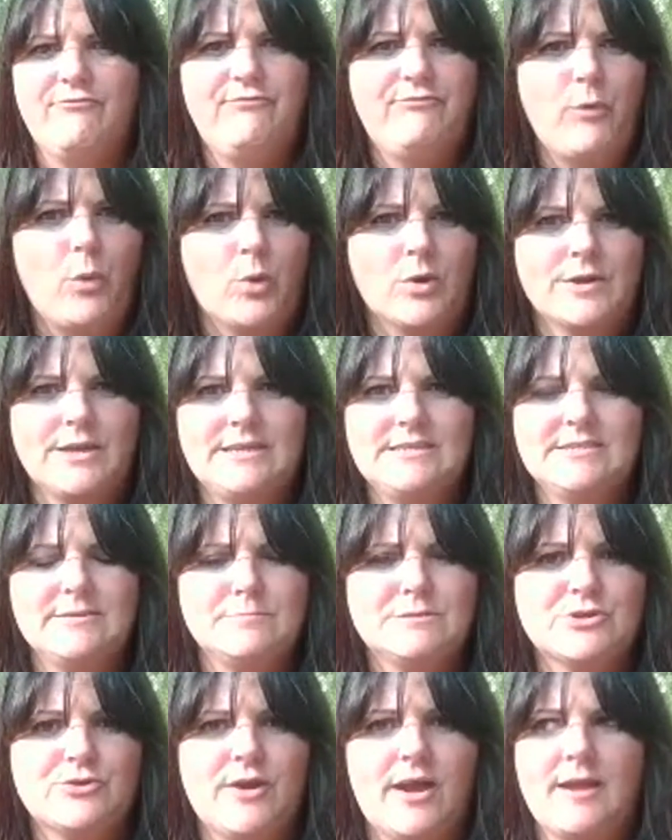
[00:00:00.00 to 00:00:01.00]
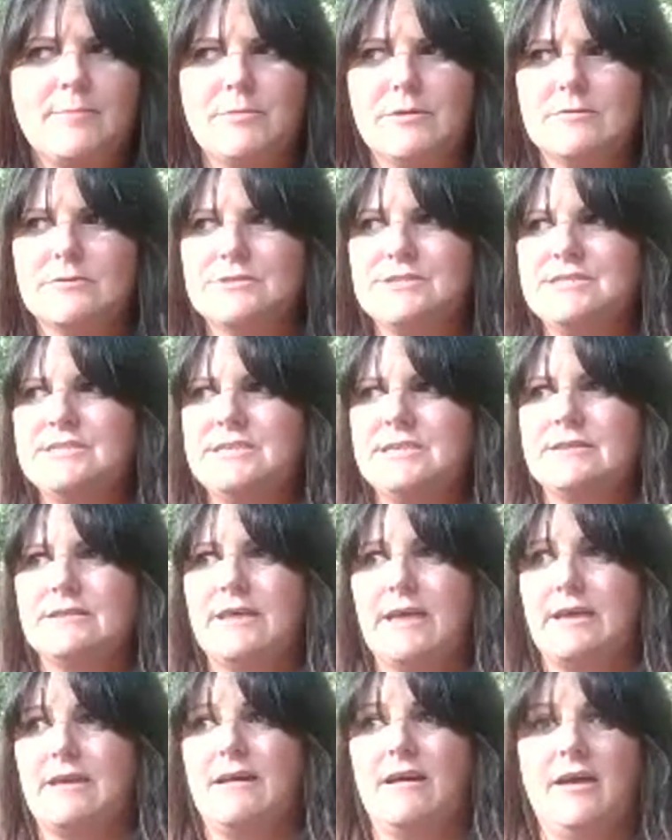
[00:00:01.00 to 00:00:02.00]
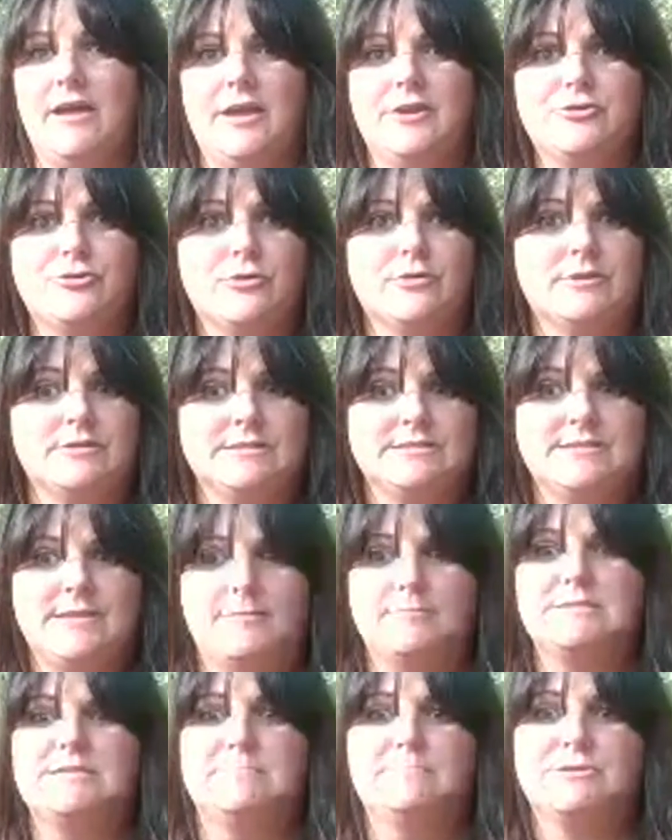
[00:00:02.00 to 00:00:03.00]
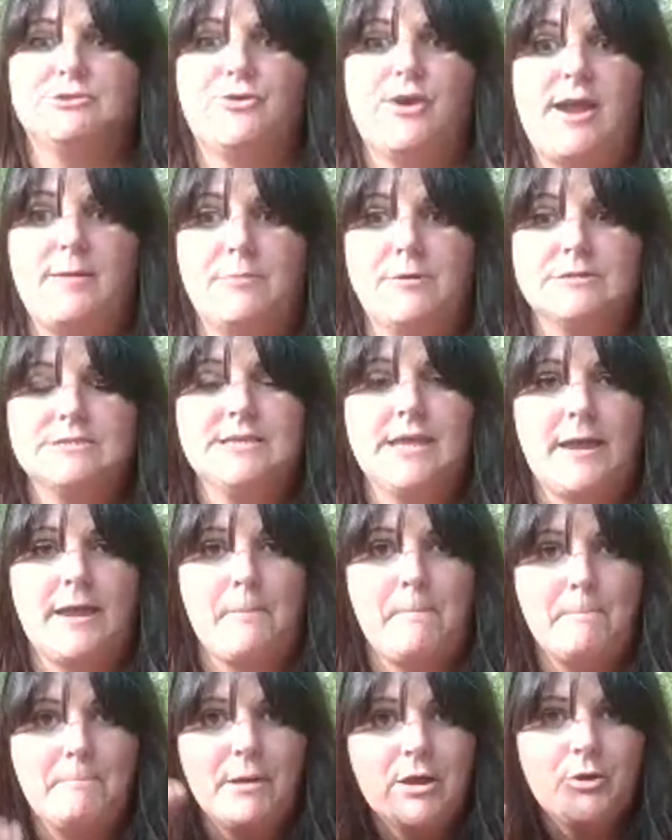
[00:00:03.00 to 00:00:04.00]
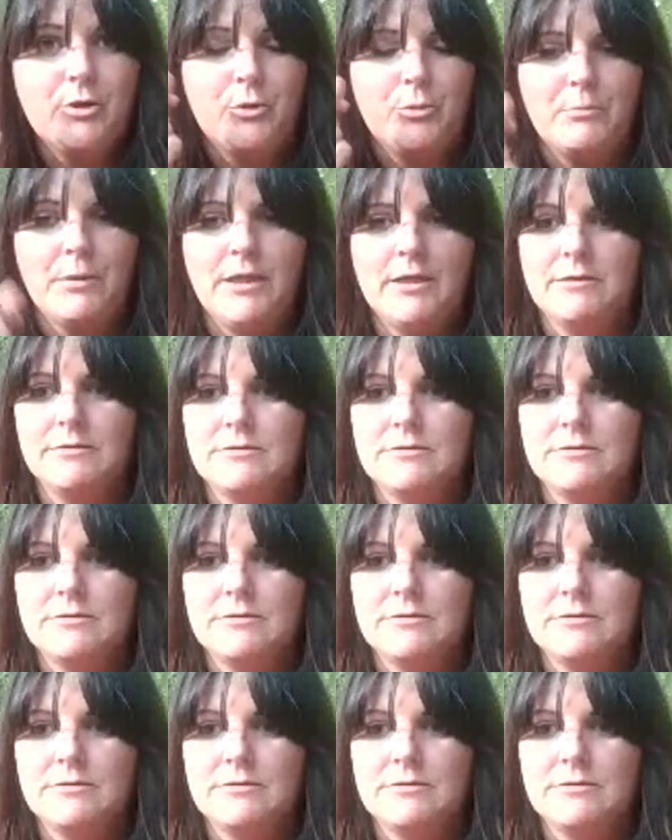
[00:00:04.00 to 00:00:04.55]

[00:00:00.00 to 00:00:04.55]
40 subscribers to like 100 and some subscribers, like boom.